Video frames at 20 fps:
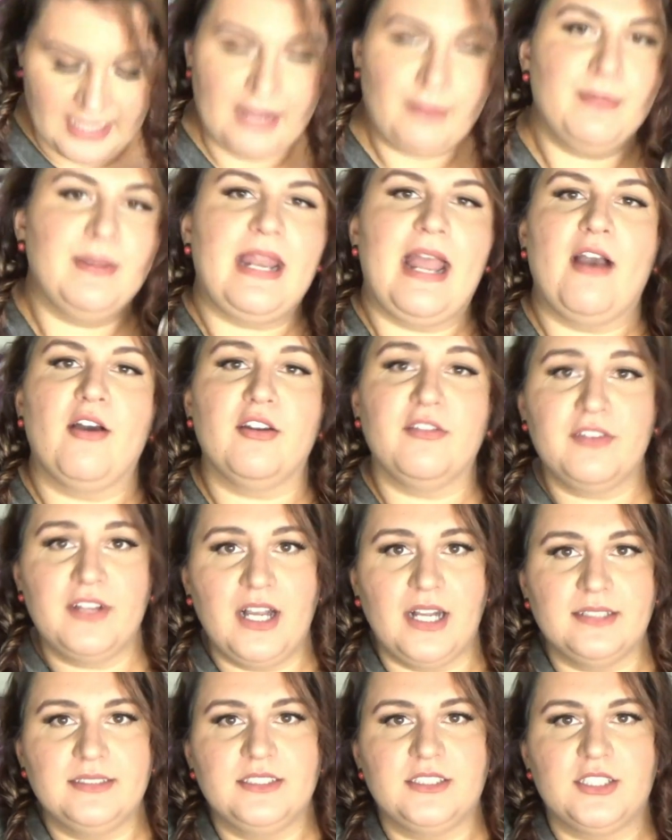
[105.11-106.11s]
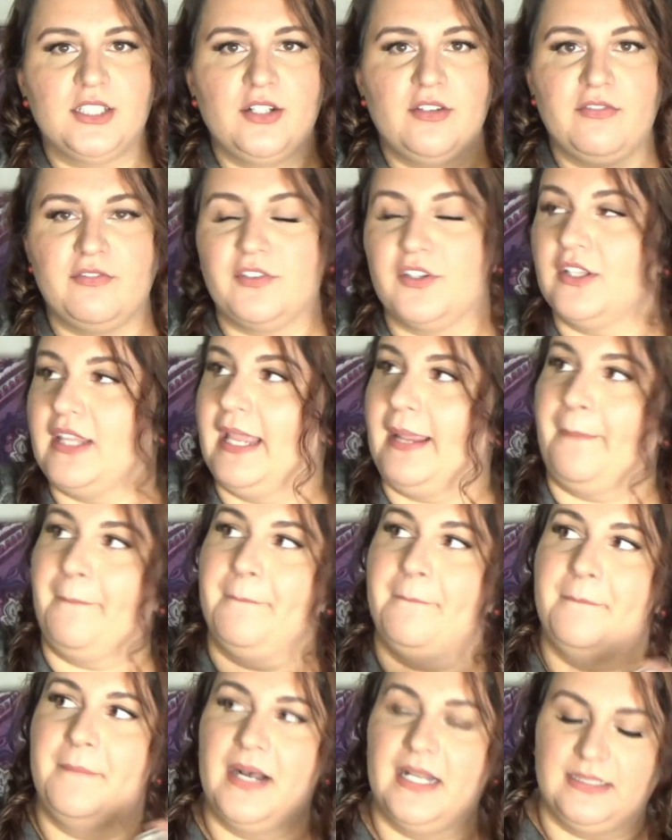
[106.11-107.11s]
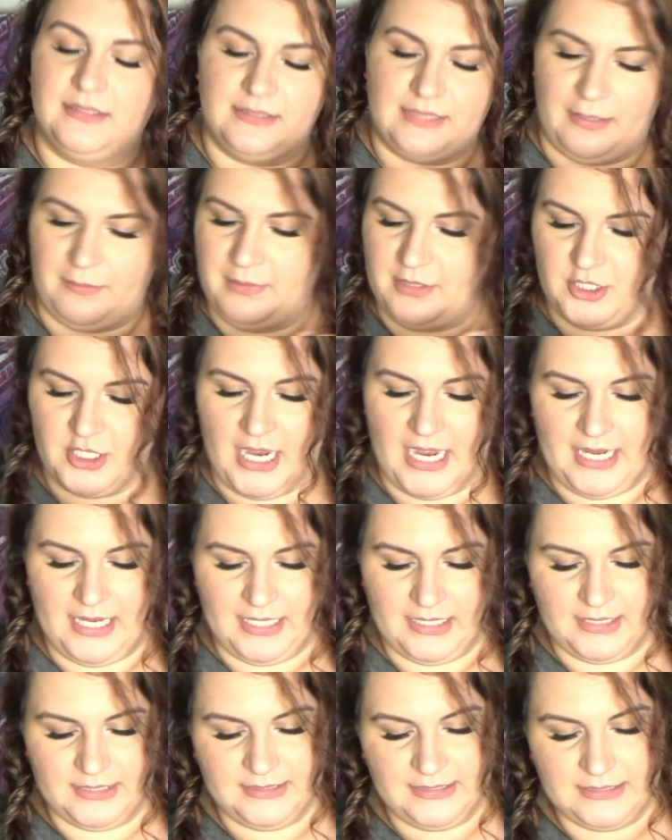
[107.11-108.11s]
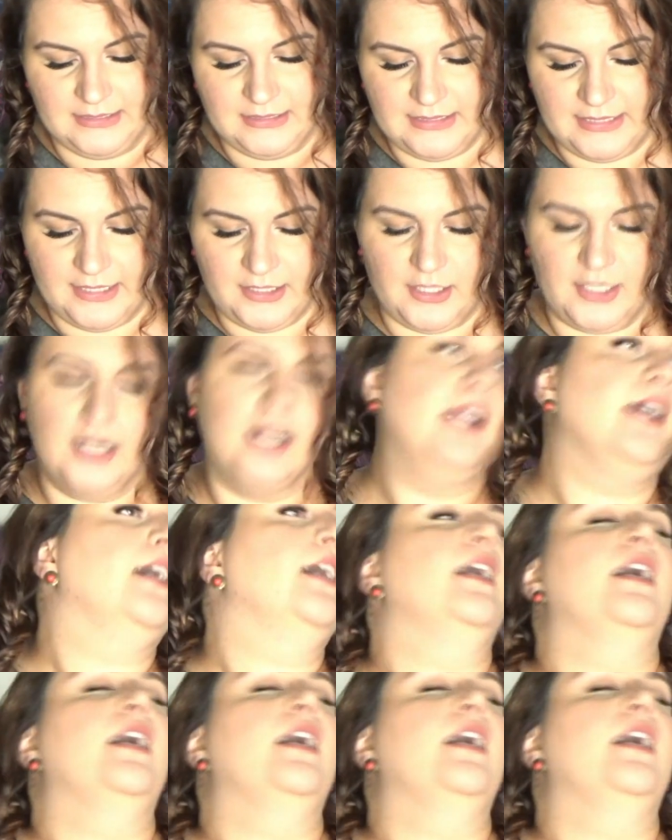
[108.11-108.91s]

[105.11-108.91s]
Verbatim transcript: They have been out of custard for like months. I've been trying to get this concealer.